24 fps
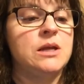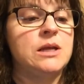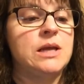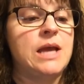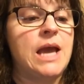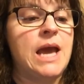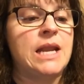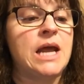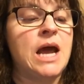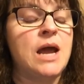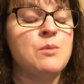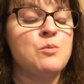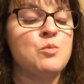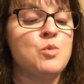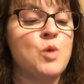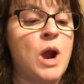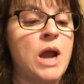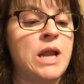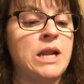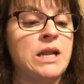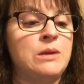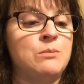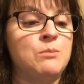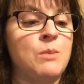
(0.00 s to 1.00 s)
and I'm
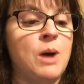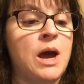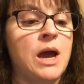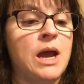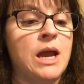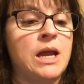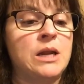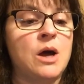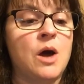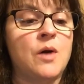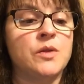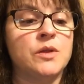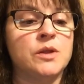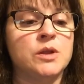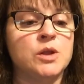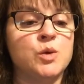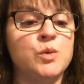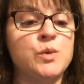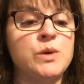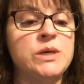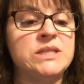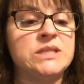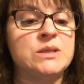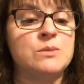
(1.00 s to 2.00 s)
writing mine on the
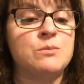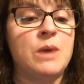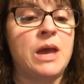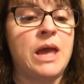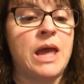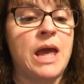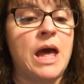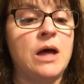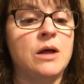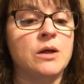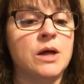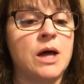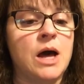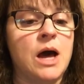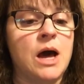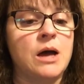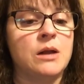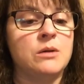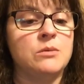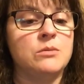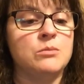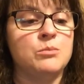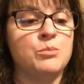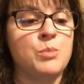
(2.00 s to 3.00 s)
Louisa May
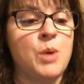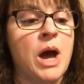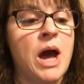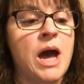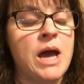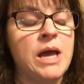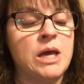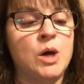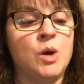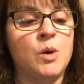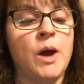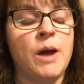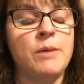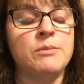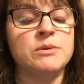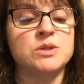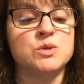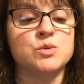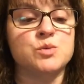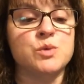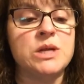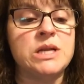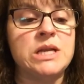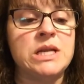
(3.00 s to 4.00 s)
Alcott bio I
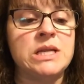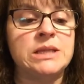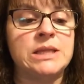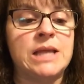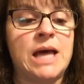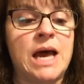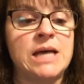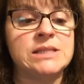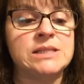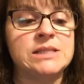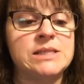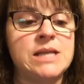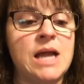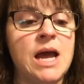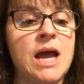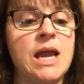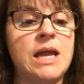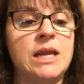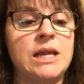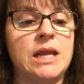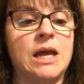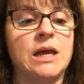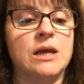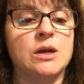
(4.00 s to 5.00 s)
was reading last
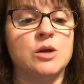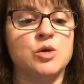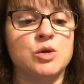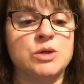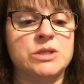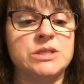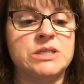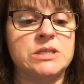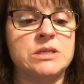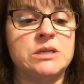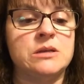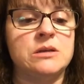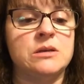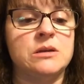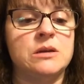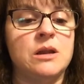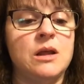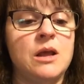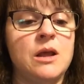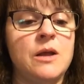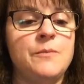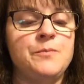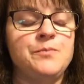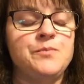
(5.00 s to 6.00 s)
night at Kristen
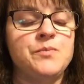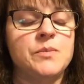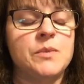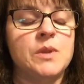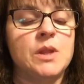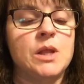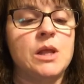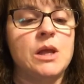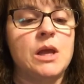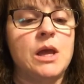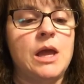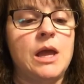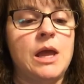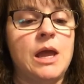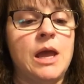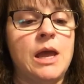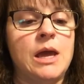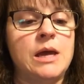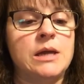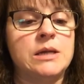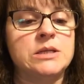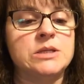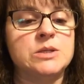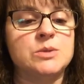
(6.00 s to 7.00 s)

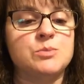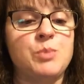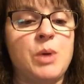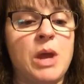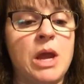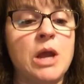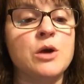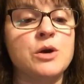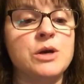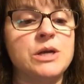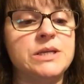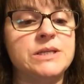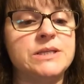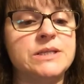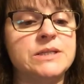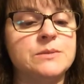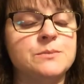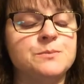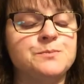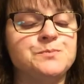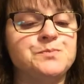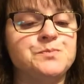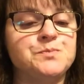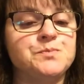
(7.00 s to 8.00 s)
and Perry's.
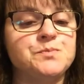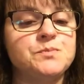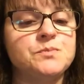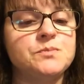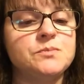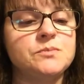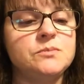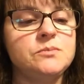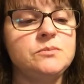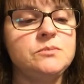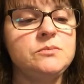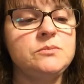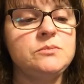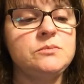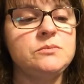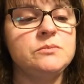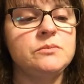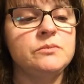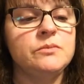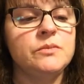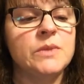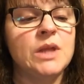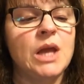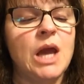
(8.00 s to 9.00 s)

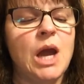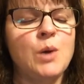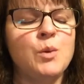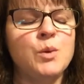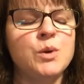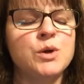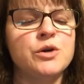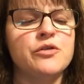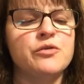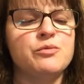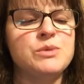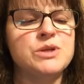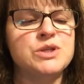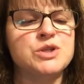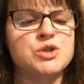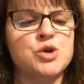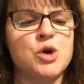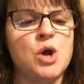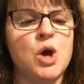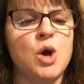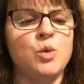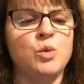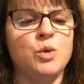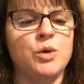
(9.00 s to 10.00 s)
I wonder if Mr.
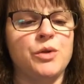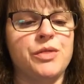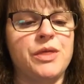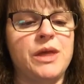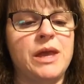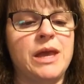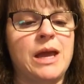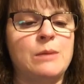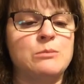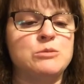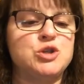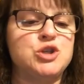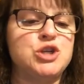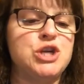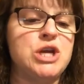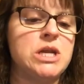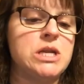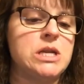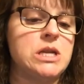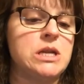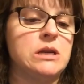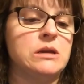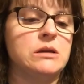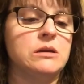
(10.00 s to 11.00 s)
O will think I'm
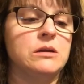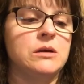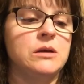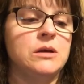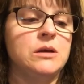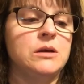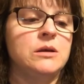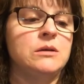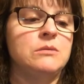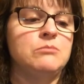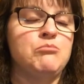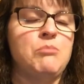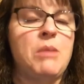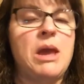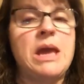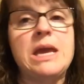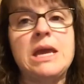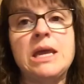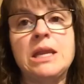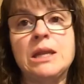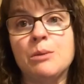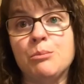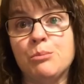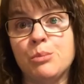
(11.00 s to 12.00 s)
cheating,
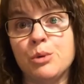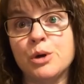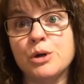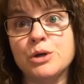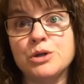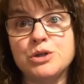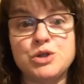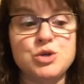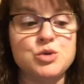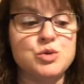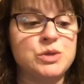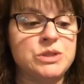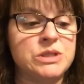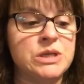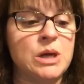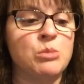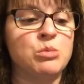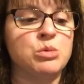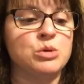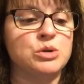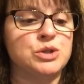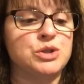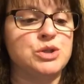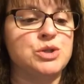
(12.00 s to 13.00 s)
making a book do
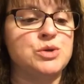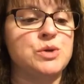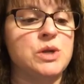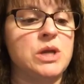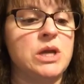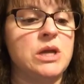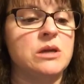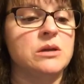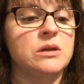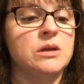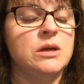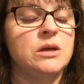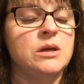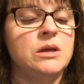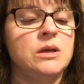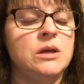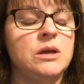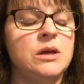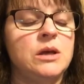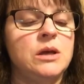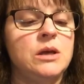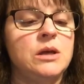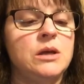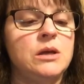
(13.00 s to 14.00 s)
double duty.
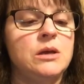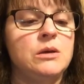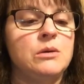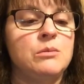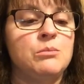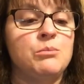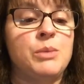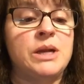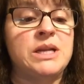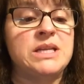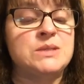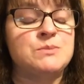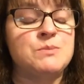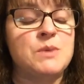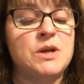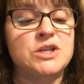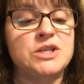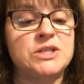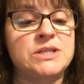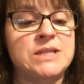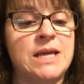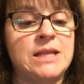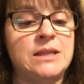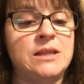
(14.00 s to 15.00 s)
But as much
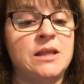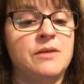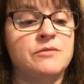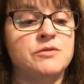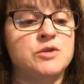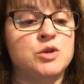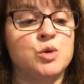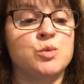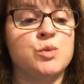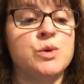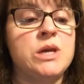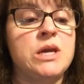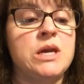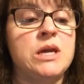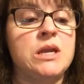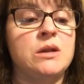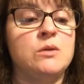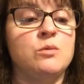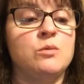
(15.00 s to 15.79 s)
as I love to read,